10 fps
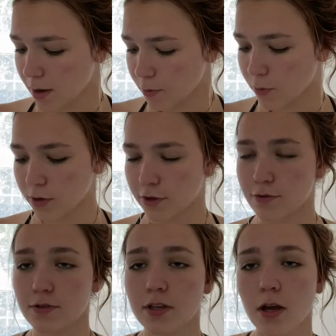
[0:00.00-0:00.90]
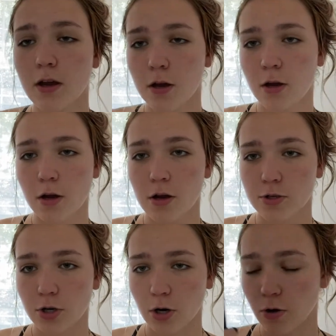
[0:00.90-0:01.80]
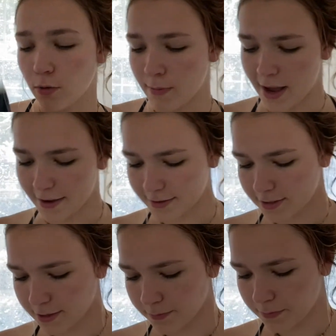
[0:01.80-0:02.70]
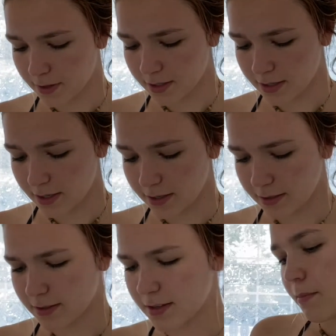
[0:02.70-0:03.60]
going to use charcoal mask. This is